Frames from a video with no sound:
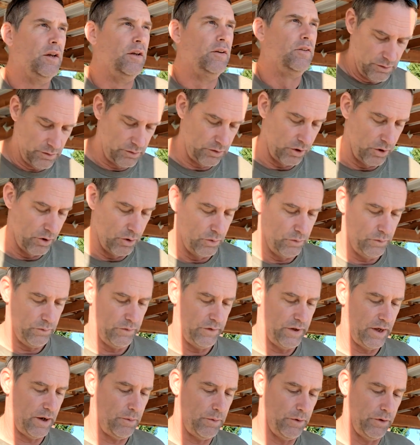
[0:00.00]
So
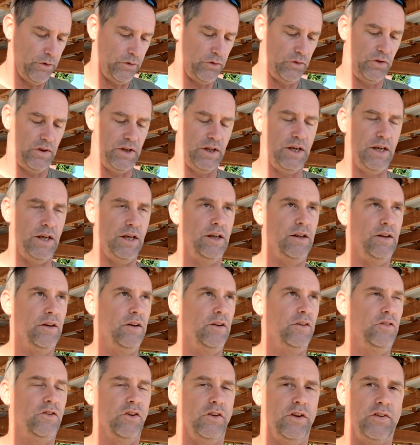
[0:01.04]
that was
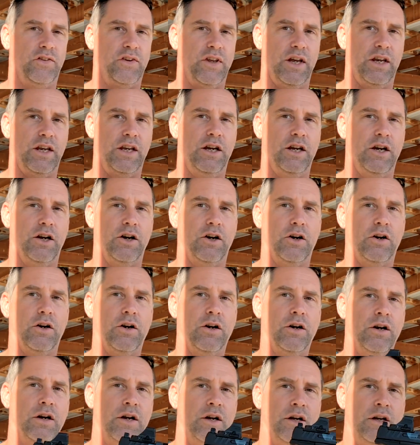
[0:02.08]
so this gun here
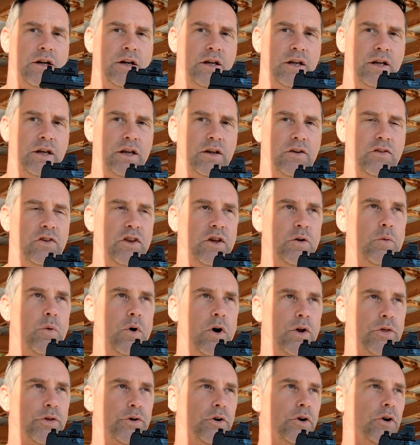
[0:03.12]
is the
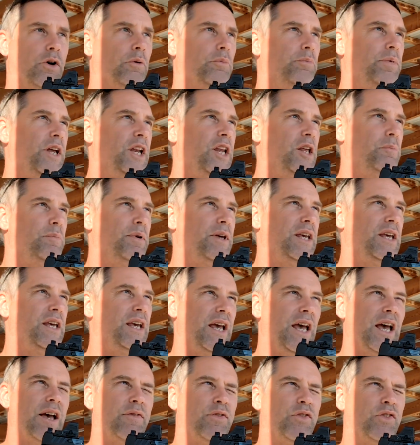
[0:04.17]
Walther PDP
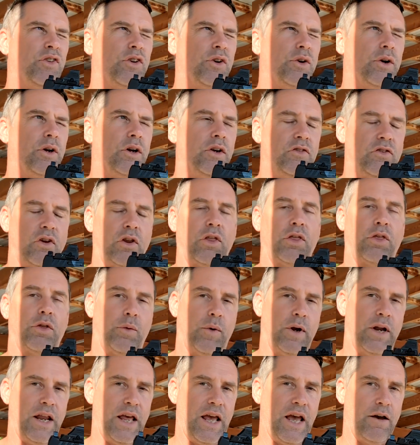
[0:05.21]
F Series
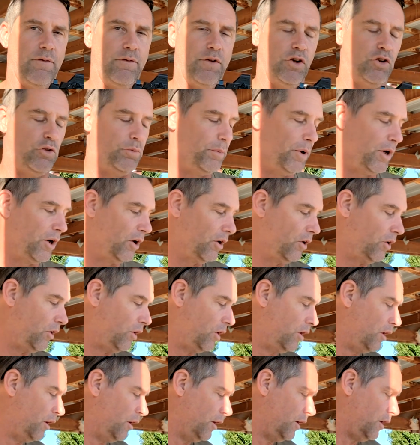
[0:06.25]
3.5-inch barrel.
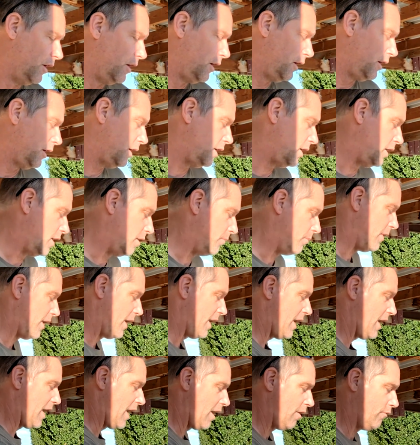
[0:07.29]

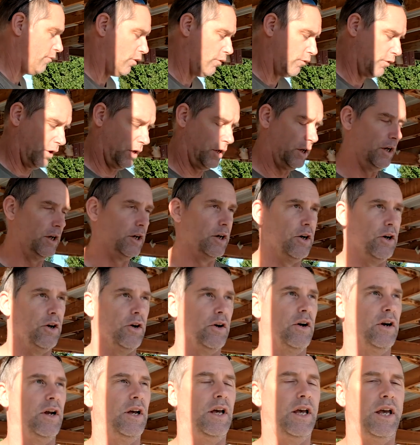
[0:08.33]
I have over here
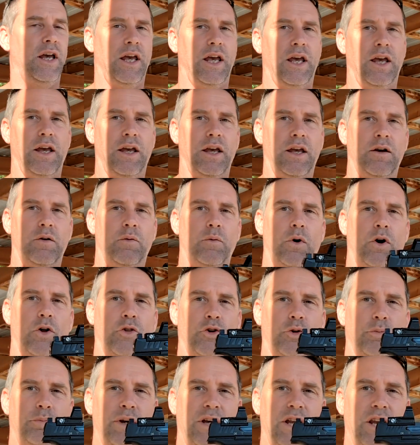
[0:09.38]
a
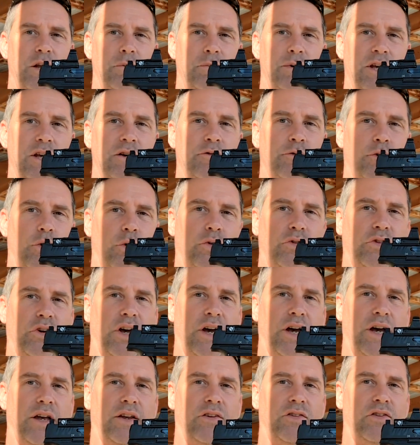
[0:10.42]
Walther PDP full
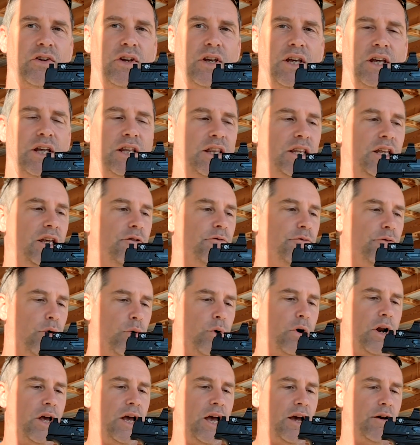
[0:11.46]
size in the
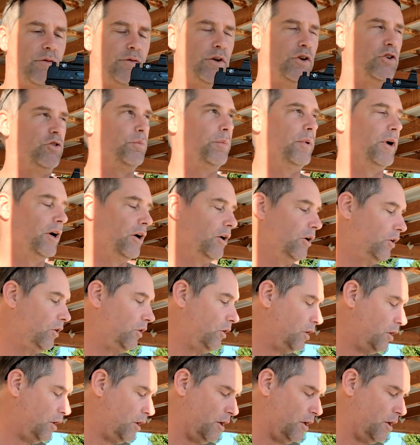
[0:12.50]
4.5-inch barrel.